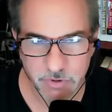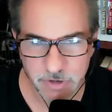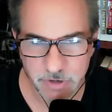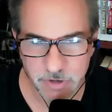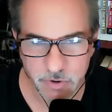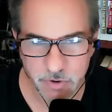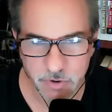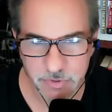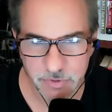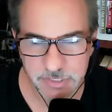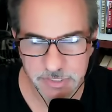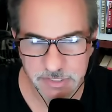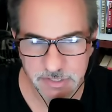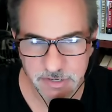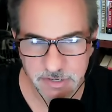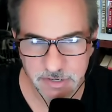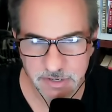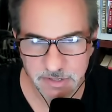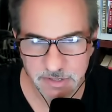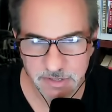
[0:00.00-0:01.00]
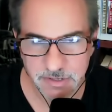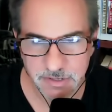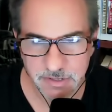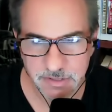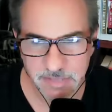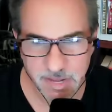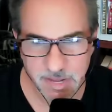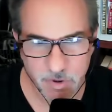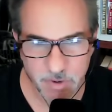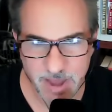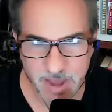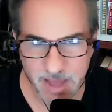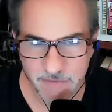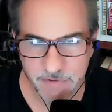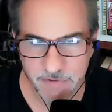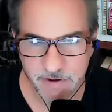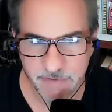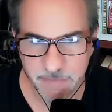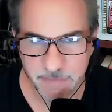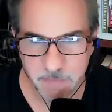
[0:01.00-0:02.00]
news. They don't have
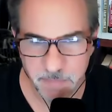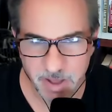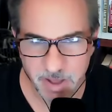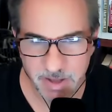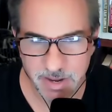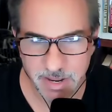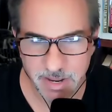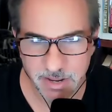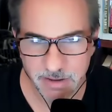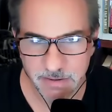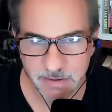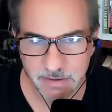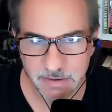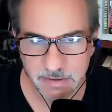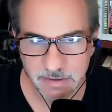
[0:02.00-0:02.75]
enough money.